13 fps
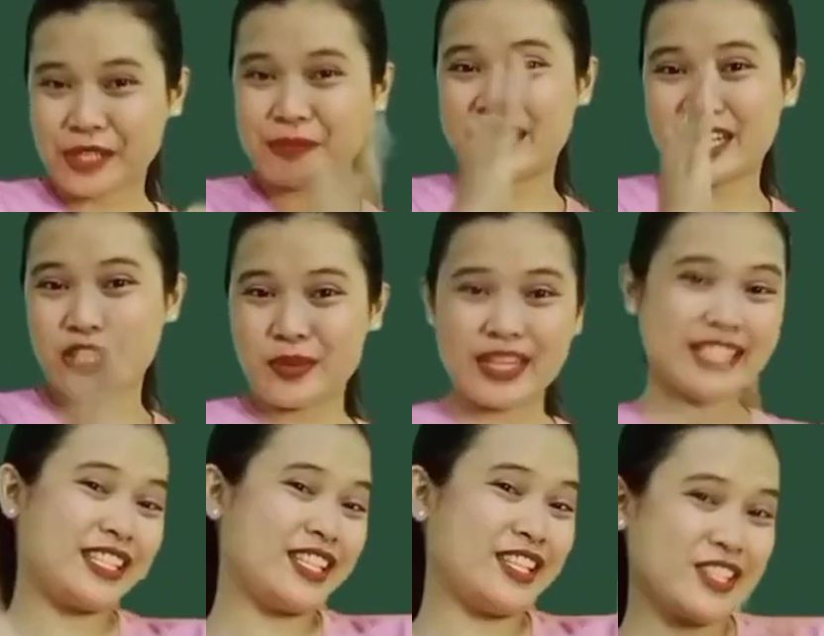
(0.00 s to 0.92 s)
tells what
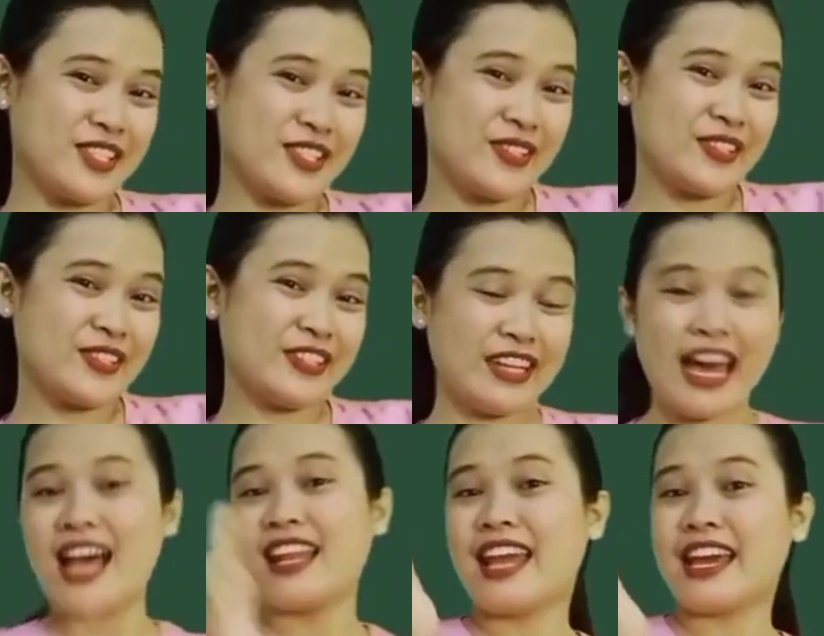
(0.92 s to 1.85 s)
you do,
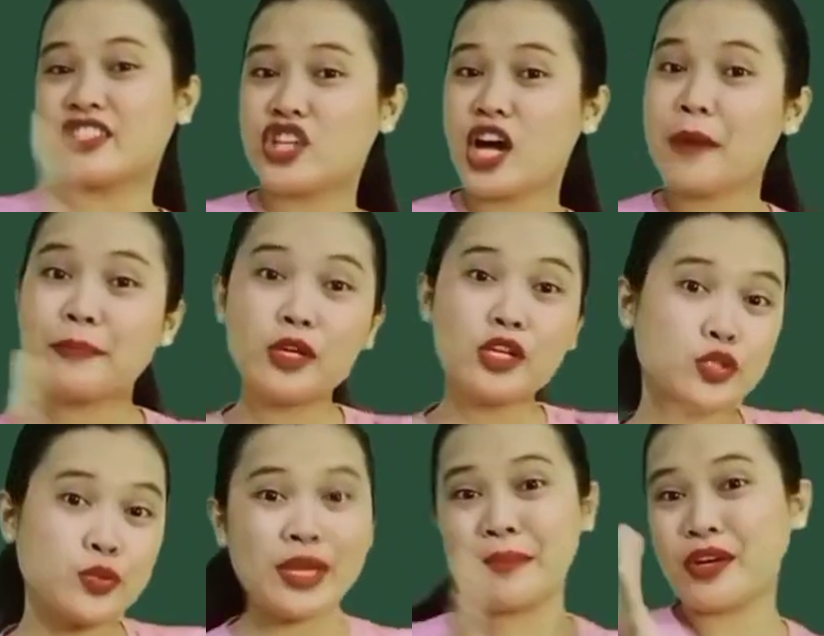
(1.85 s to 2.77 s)
like jump or
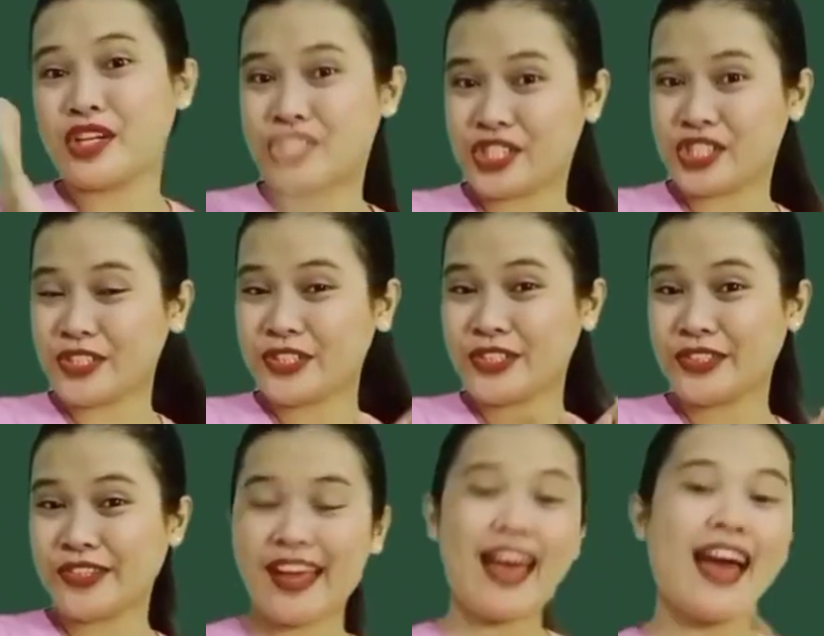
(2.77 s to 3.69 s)
swim or chew.
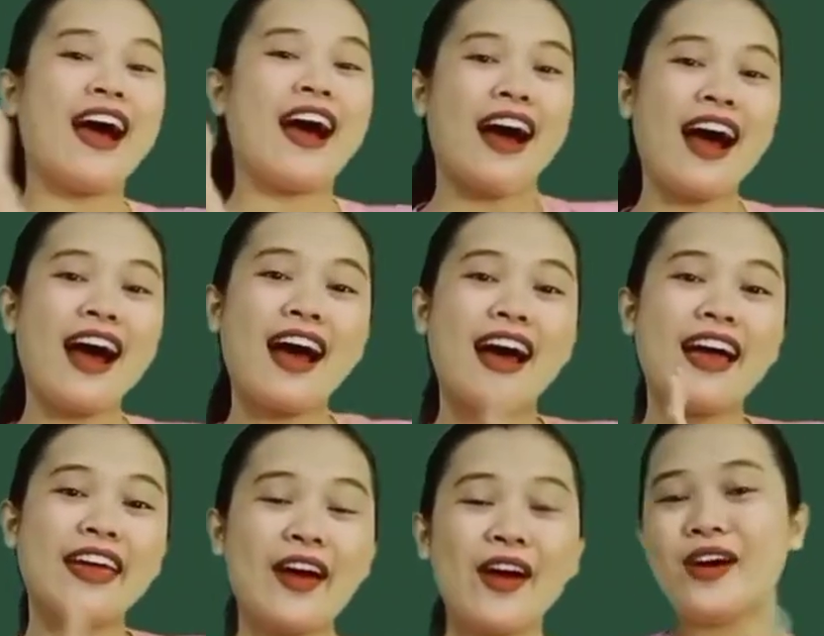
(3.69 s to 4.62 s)

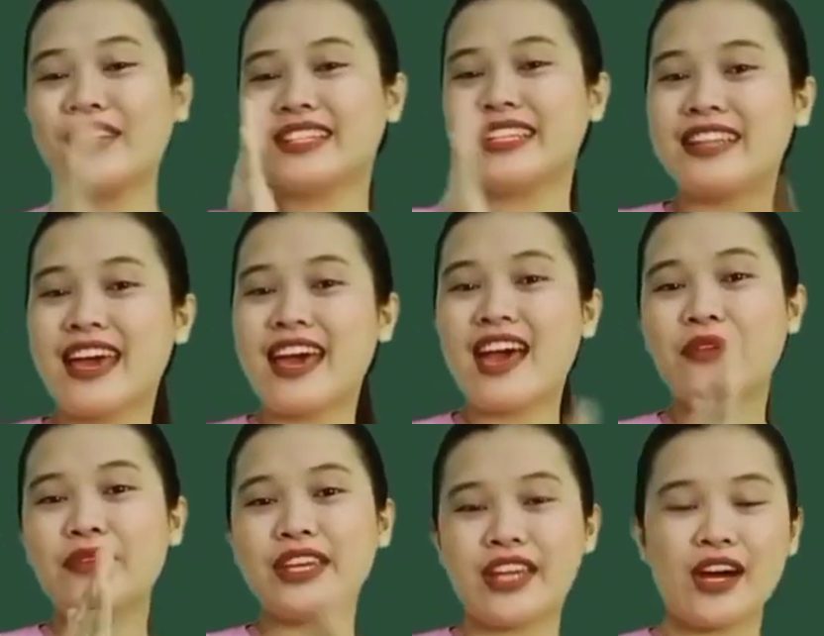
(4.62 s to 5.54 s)
Hi-ho, the
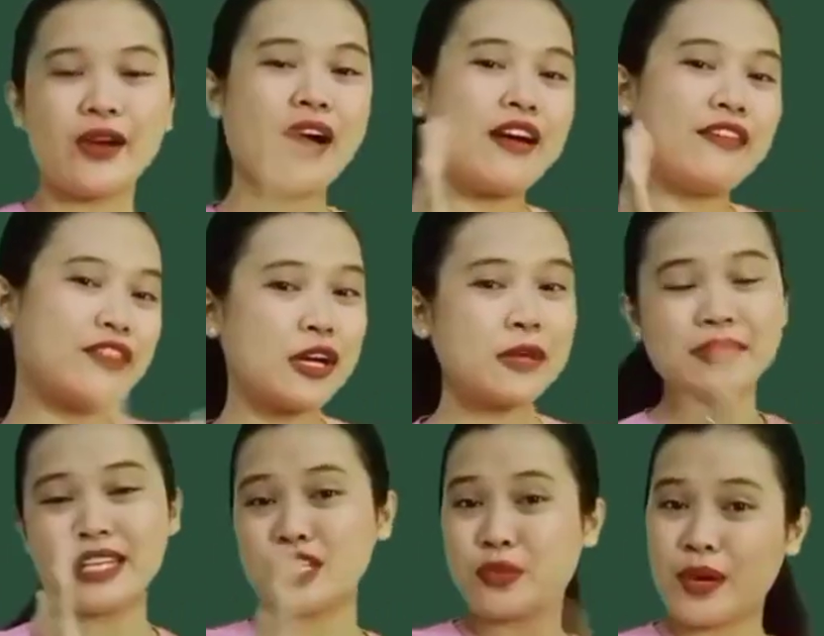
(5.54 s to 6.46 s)
dairy-o, a verb tells
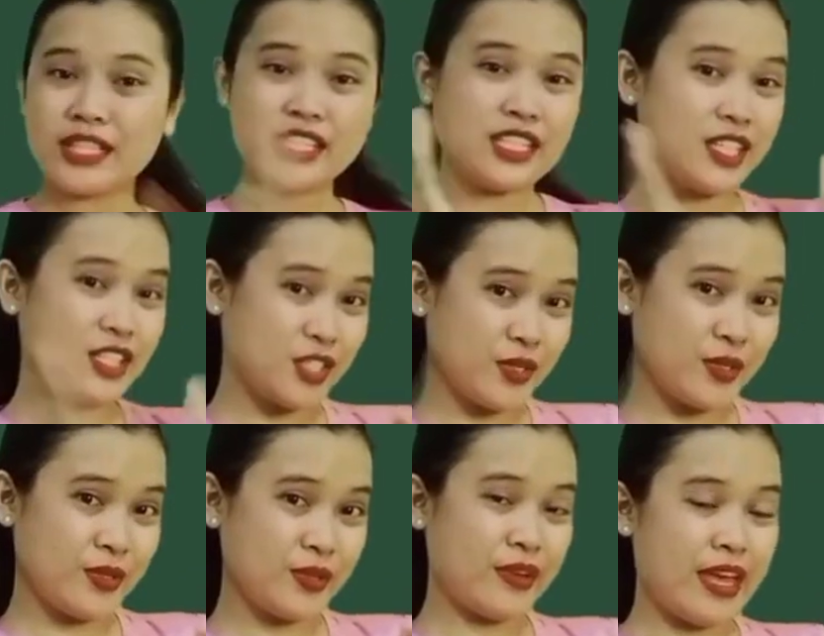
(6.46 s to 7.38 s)
what you do.
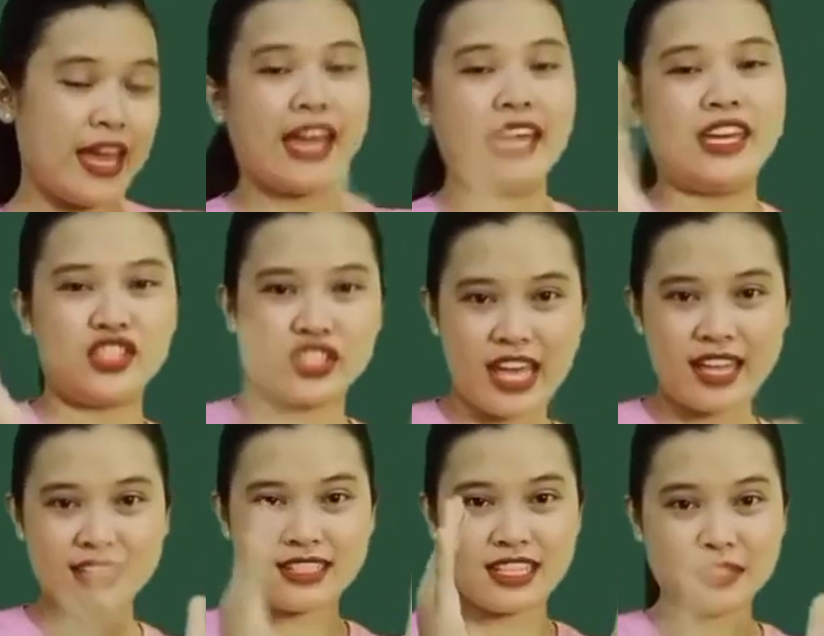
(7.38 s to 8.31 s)
Each
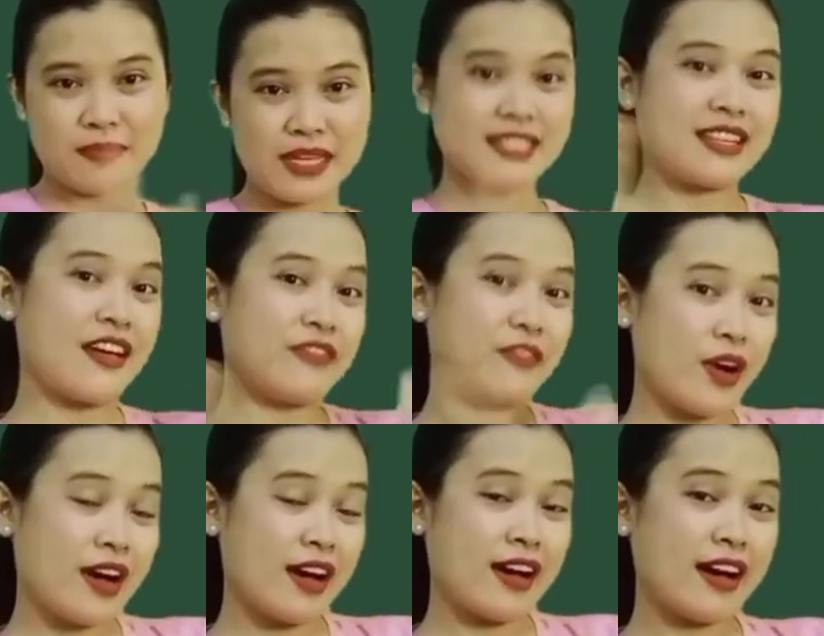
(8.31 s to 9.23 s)
sentence must have
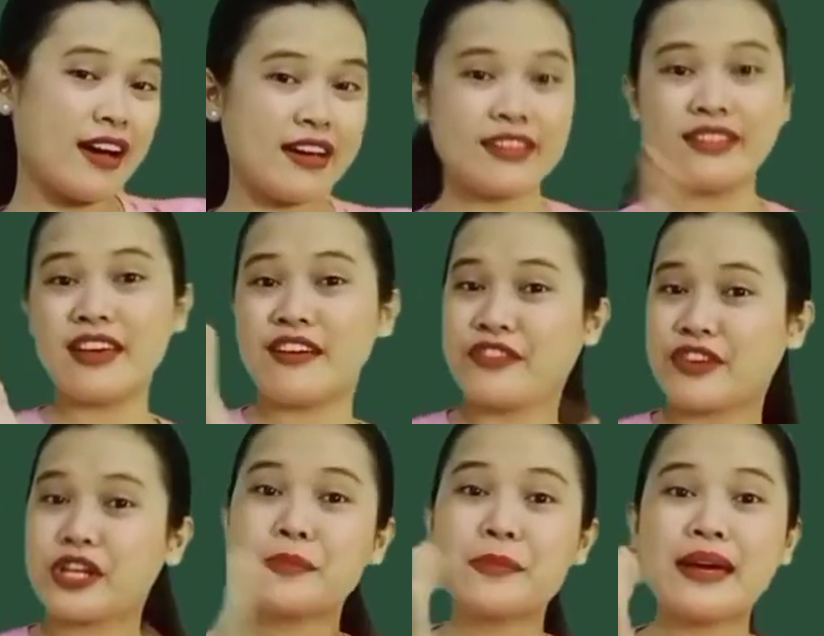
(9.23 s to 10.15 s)
one, the verb
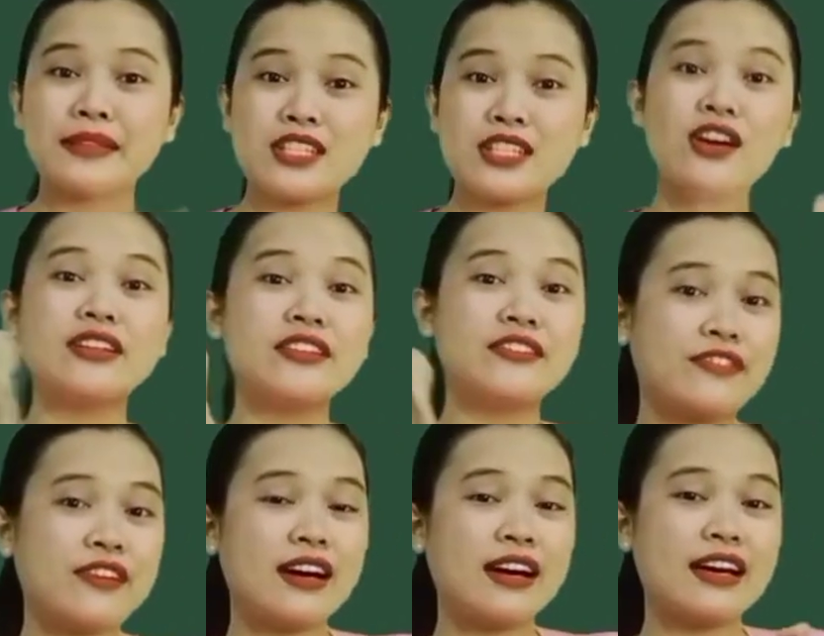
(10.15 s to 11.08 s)
adds all the
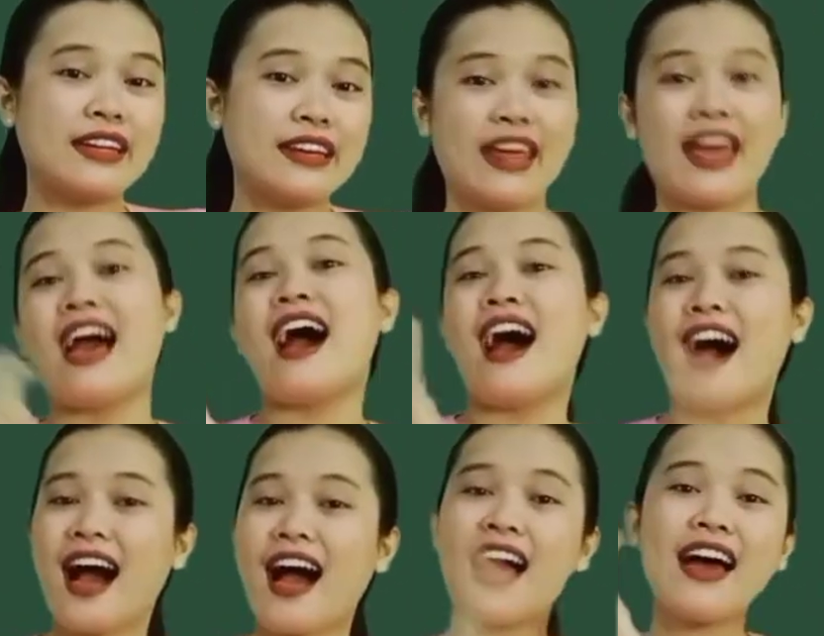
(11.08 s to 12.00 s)
fun.
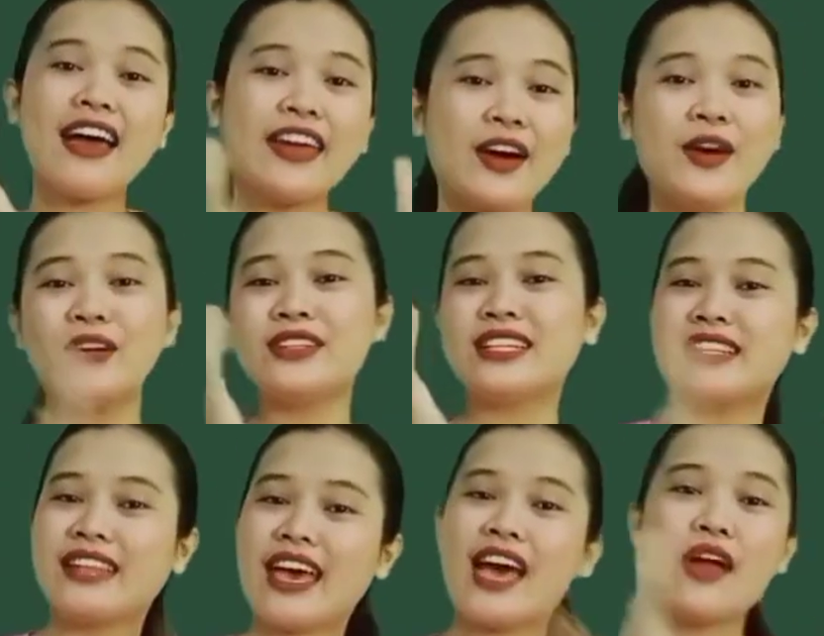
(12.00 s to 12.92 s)
Hi-ho, the
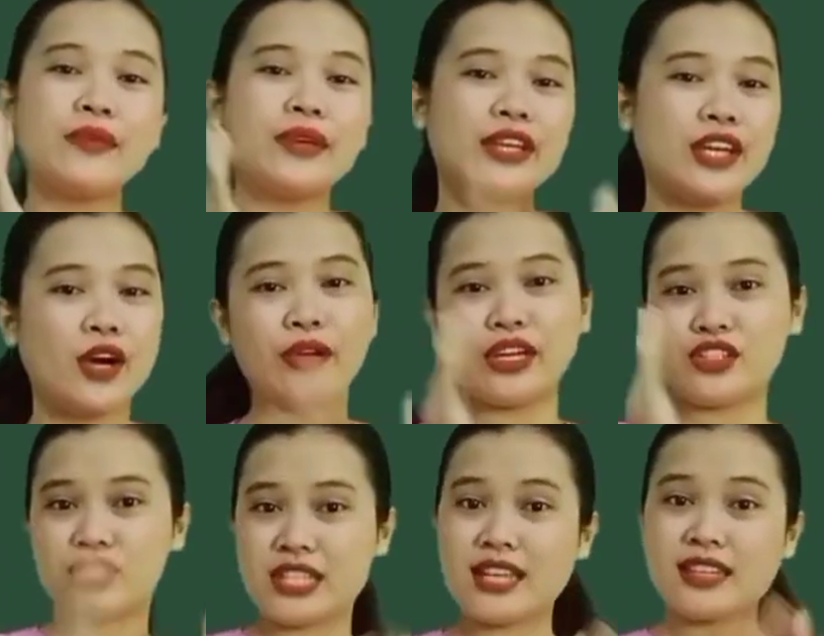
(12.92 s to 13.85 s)
dairy-o, each
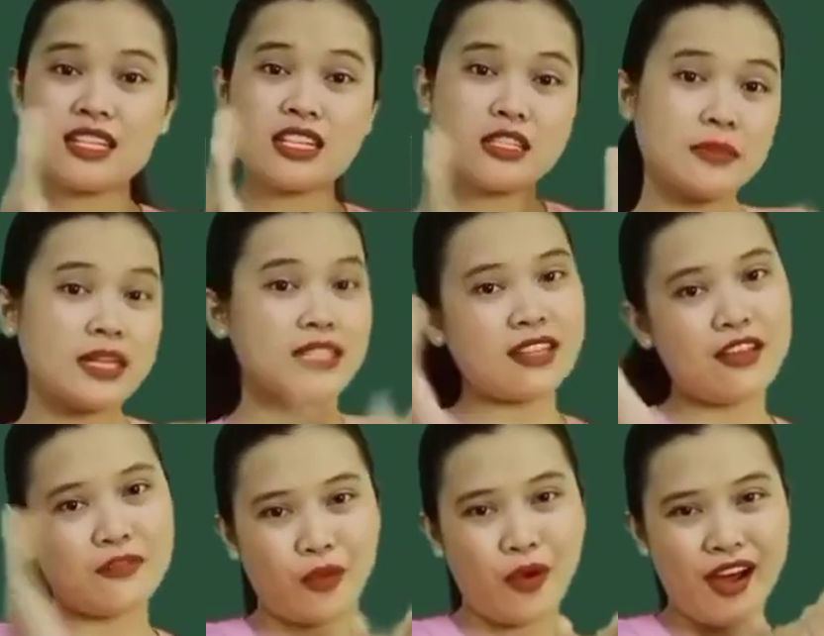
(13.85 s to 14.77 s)
sentence must have
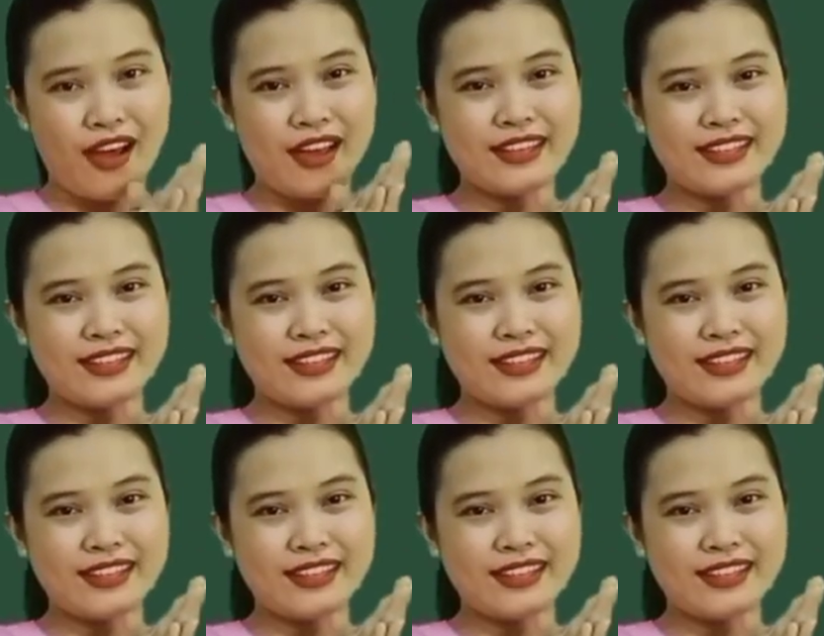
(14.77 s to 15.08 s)
one.